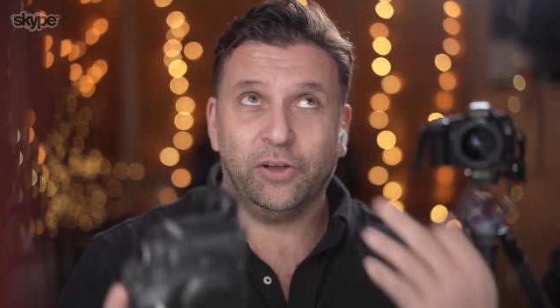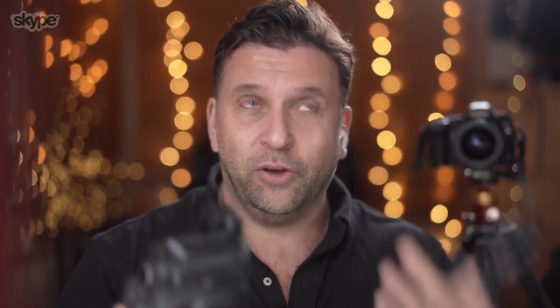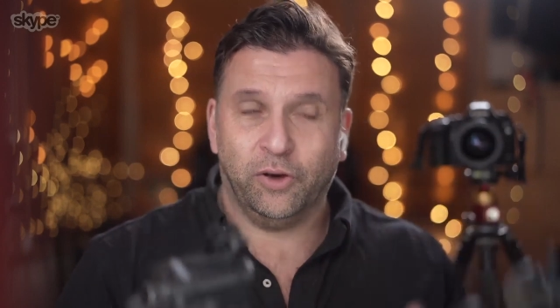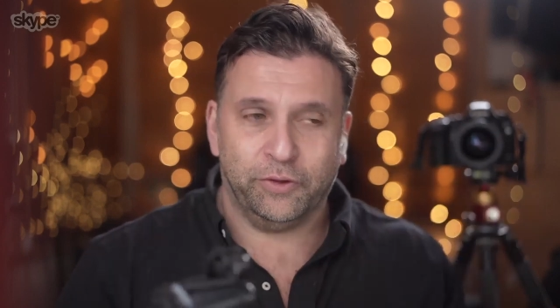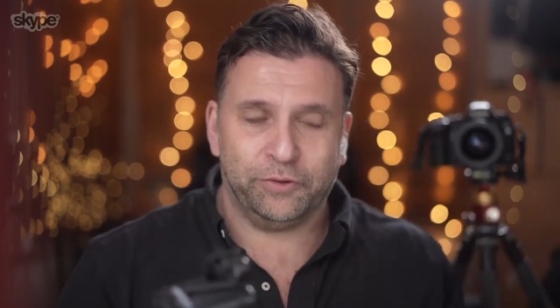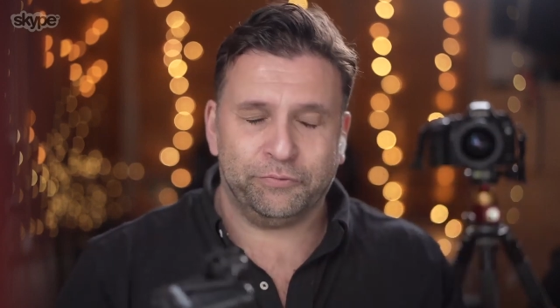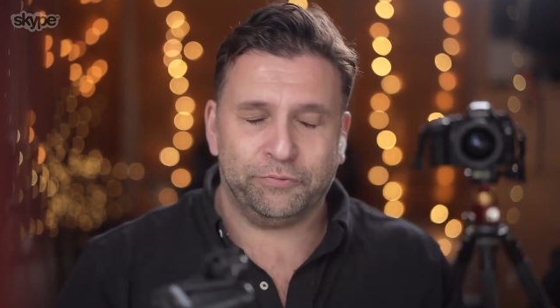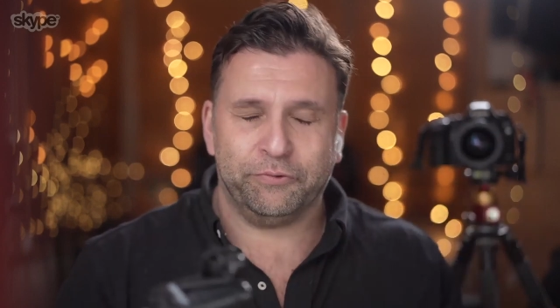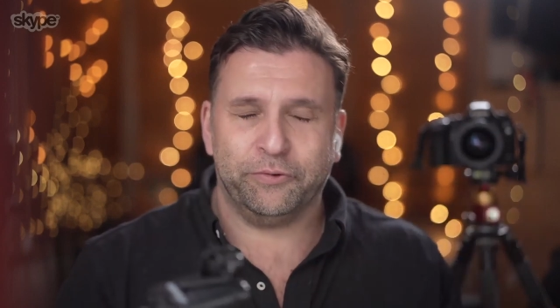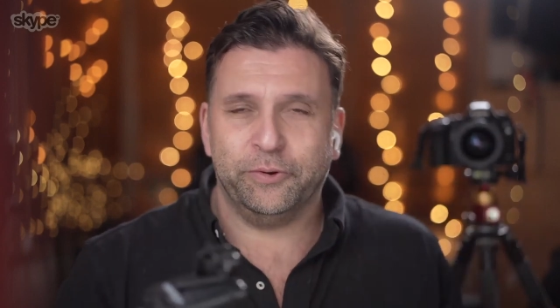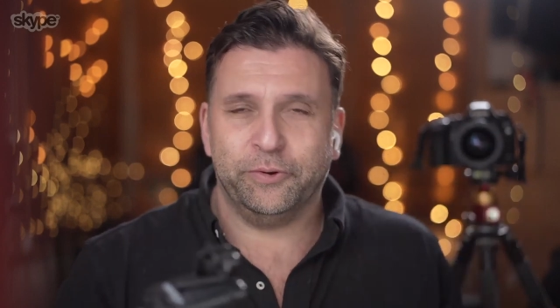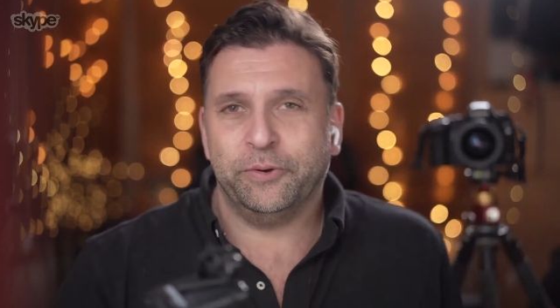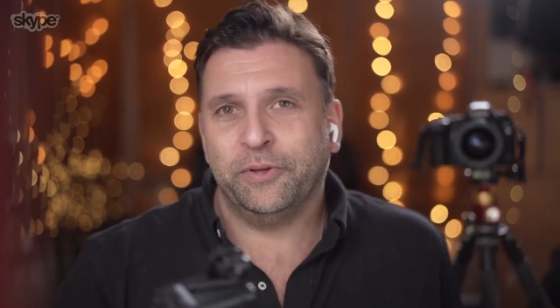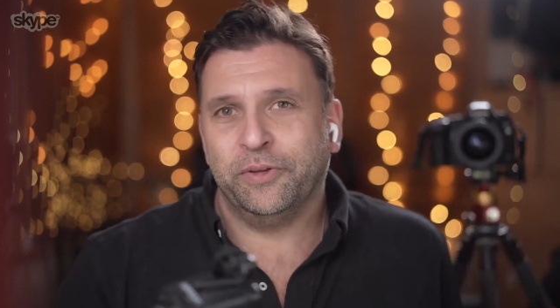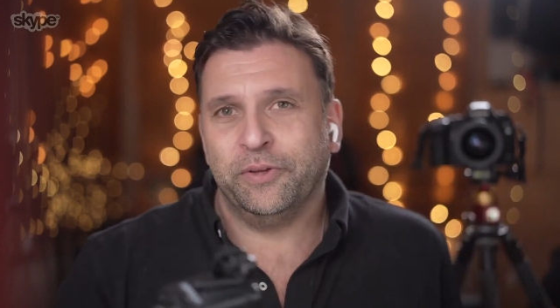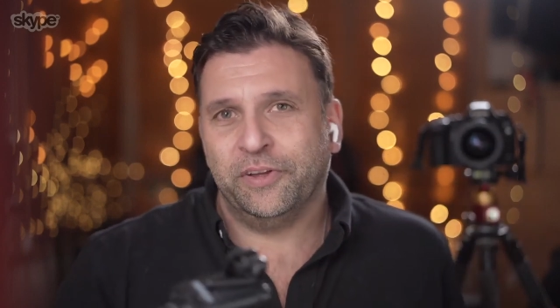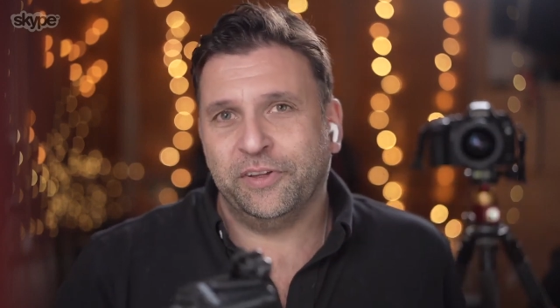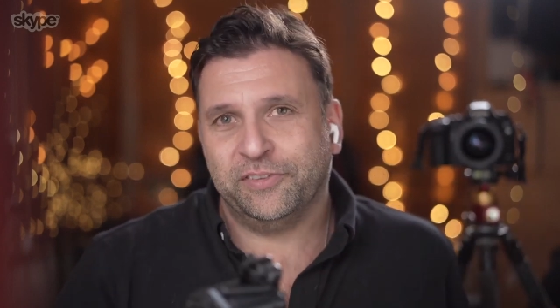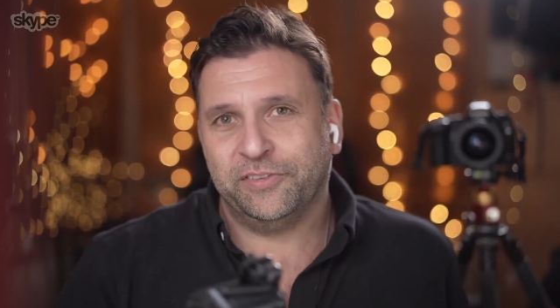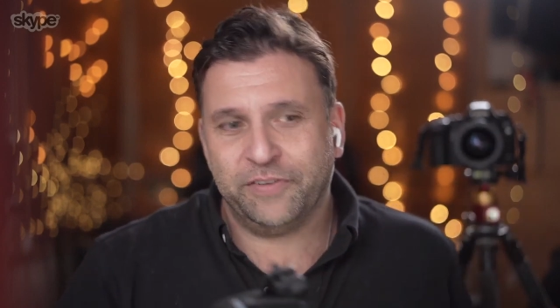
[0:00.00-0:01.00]
got
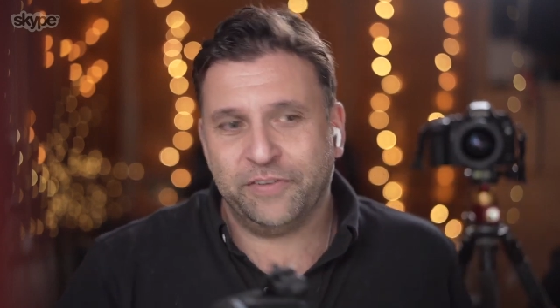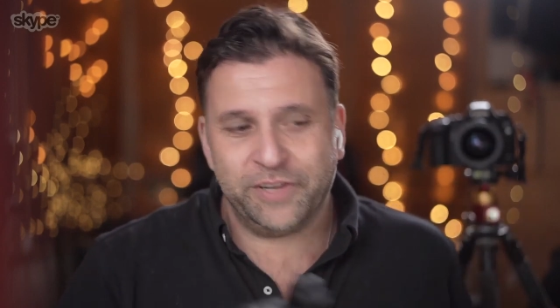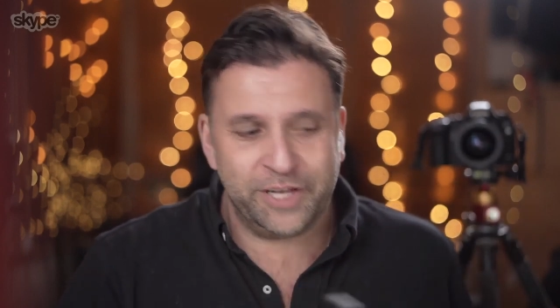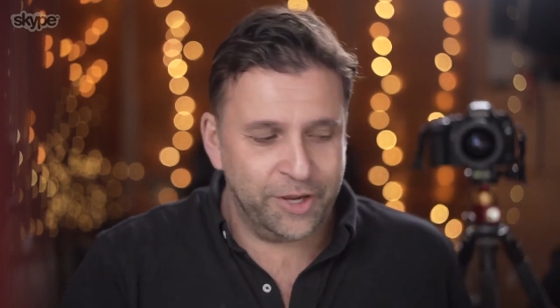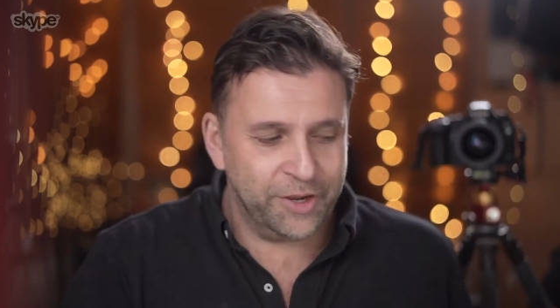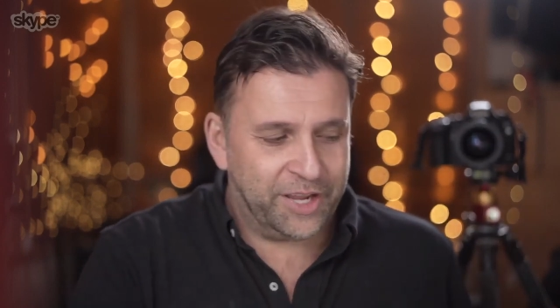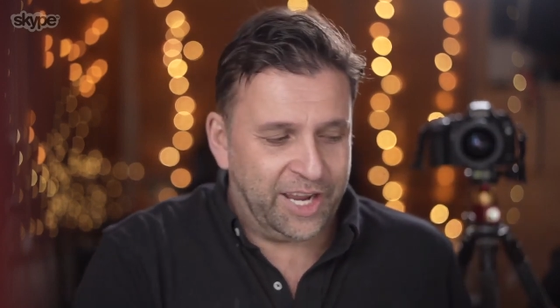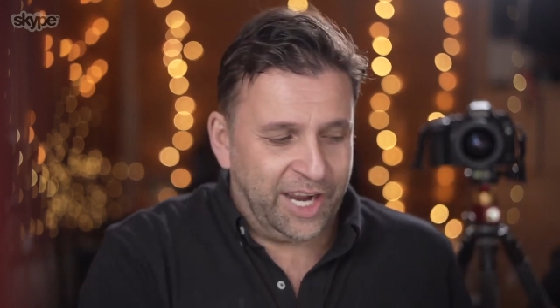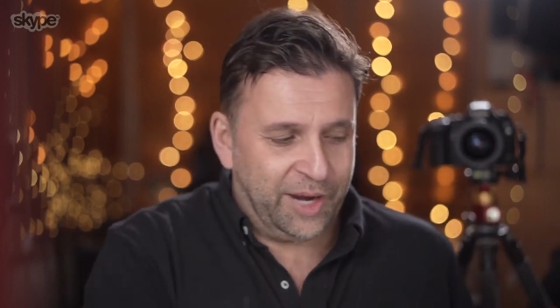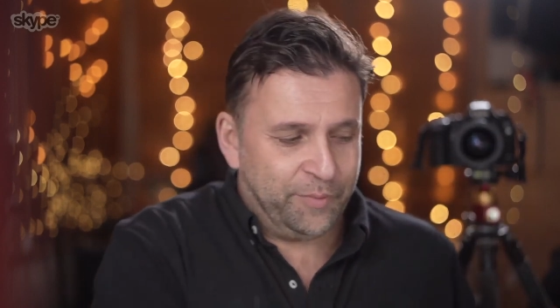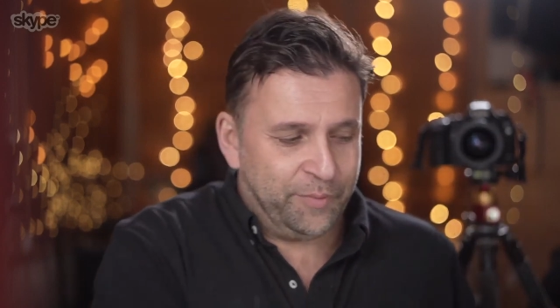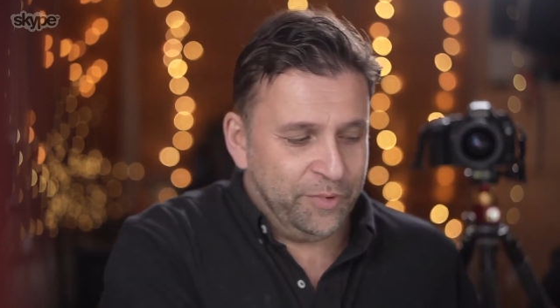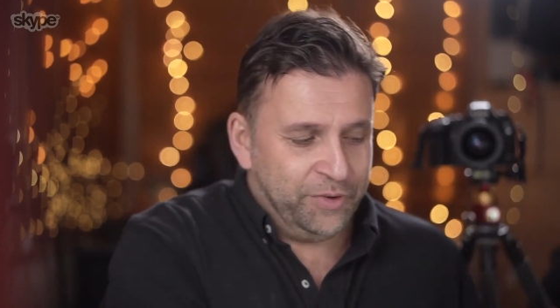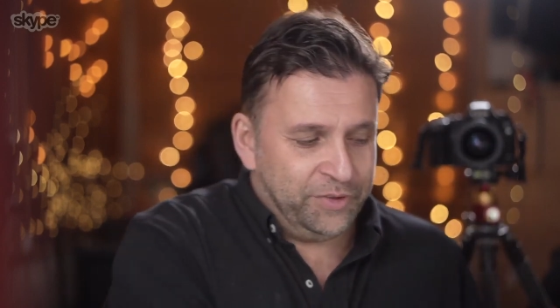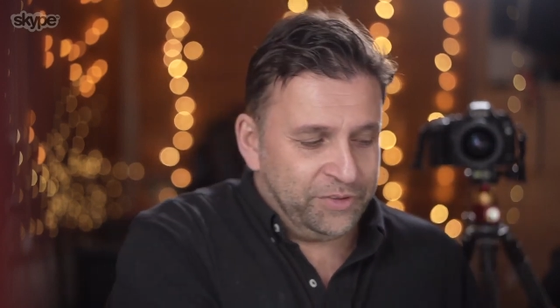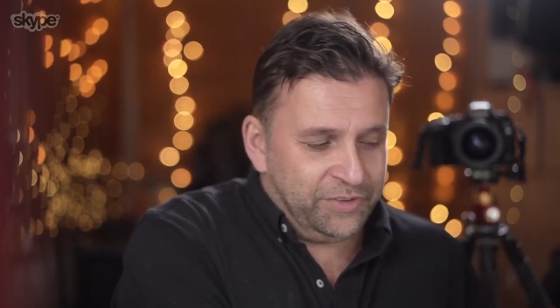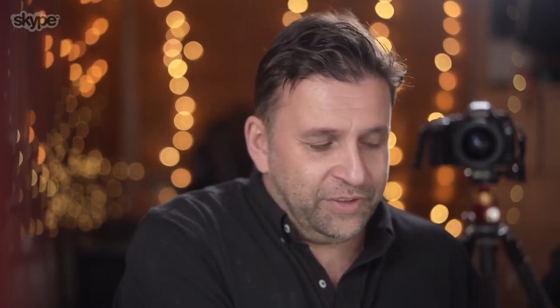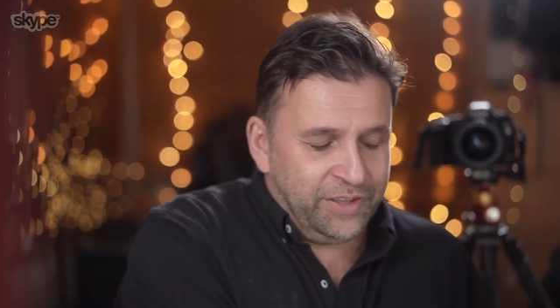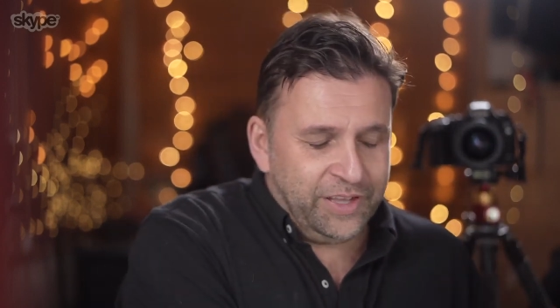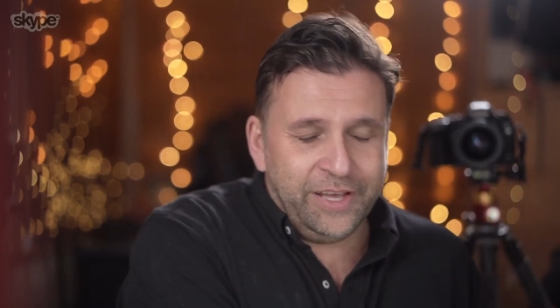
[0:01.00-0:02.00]
through to video
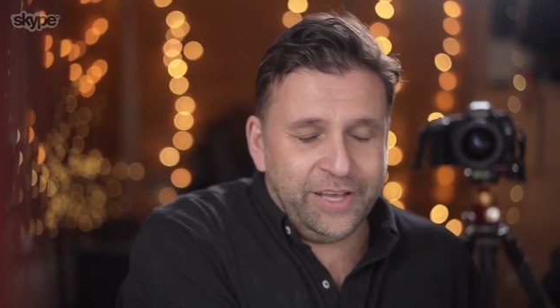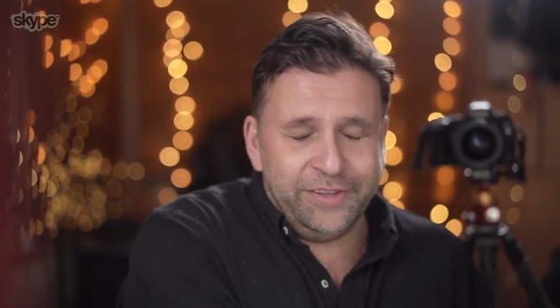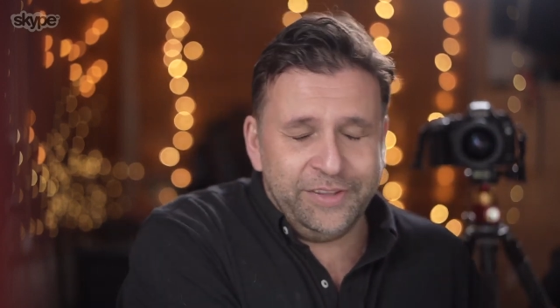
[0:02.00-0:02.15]
cameras.